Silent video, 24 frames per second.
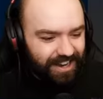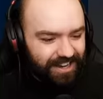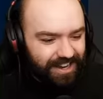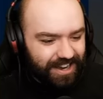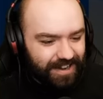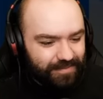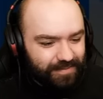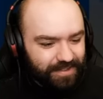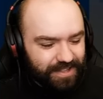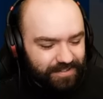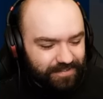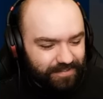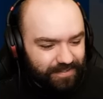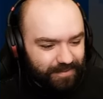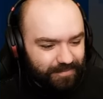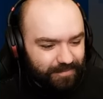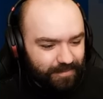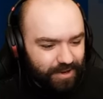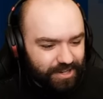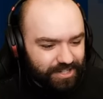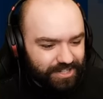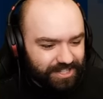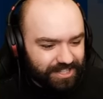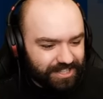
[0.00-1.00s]
I can't believe I'm
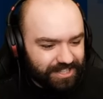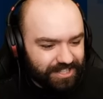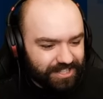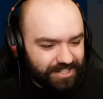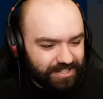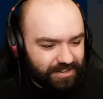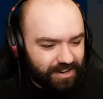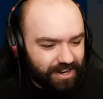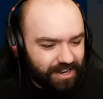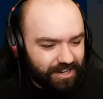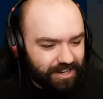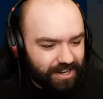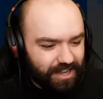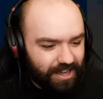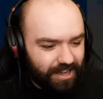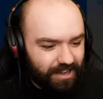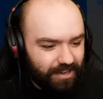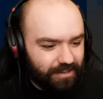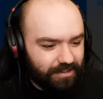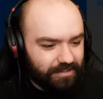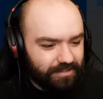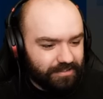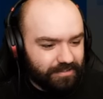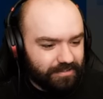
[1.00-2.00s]
watching this right
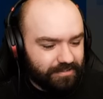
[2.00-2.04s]
now.